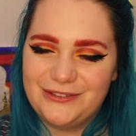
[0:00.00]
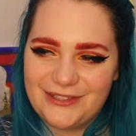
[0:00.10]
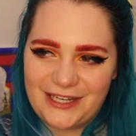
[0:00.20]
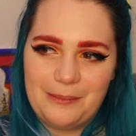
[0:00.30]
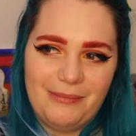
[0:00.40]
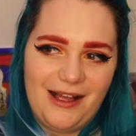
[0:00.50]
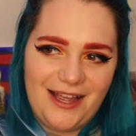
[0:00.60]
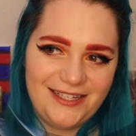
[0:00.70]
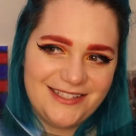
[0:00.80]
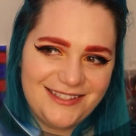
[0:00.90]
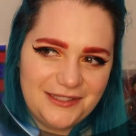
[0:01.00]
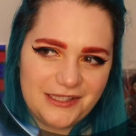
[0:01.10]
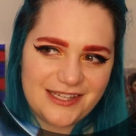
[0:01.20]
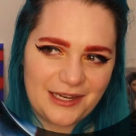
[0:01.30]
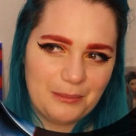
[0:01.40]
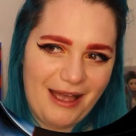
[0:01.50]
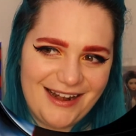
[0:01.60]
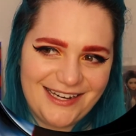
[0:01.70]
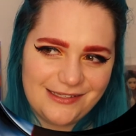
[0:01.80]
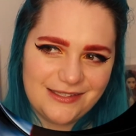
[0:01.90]
like a bond. It's like a
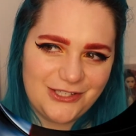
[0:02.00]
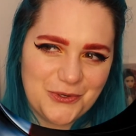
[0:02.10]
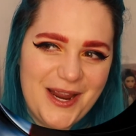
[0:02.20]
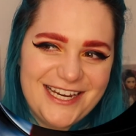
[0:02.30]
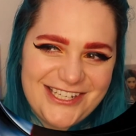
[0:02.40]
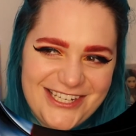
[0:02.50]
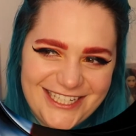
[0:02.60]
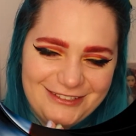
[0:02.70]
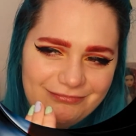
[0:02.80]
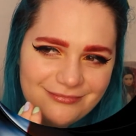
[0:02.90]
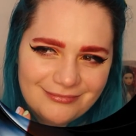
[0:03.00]
bonding situation.